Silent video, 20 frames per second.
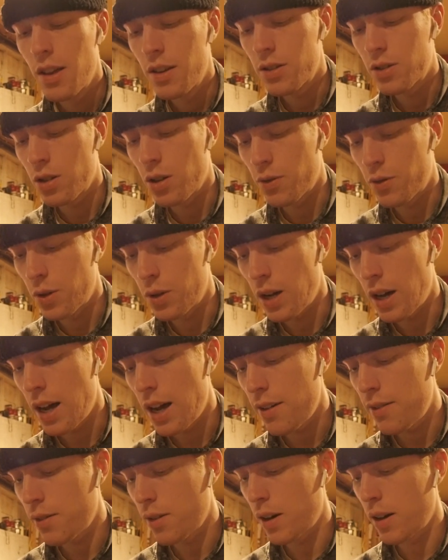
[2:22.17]
So if you
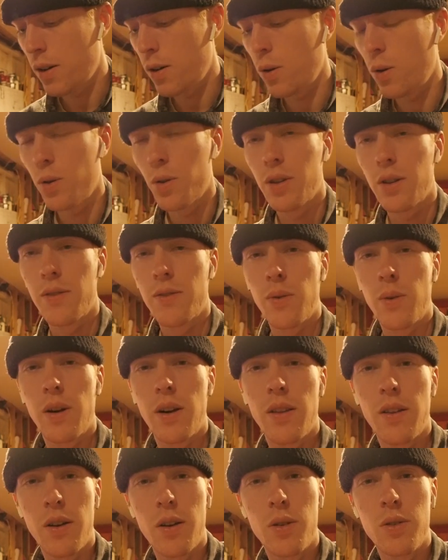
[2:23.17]
have a hold of one
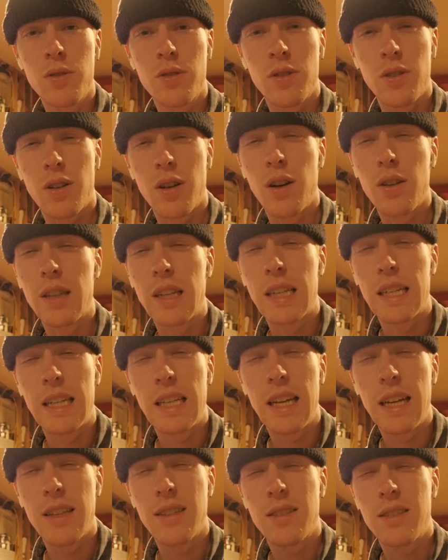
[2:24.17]
of those, they're called the
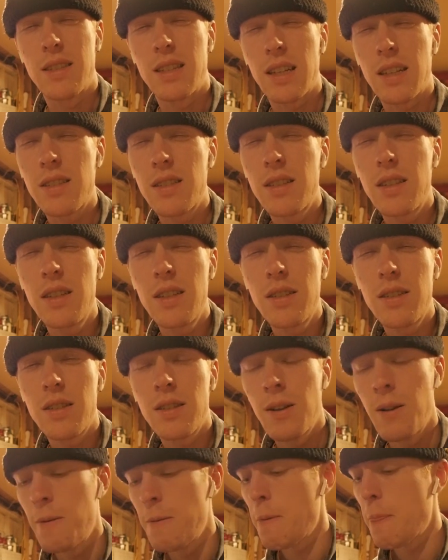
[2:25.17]
DN60s.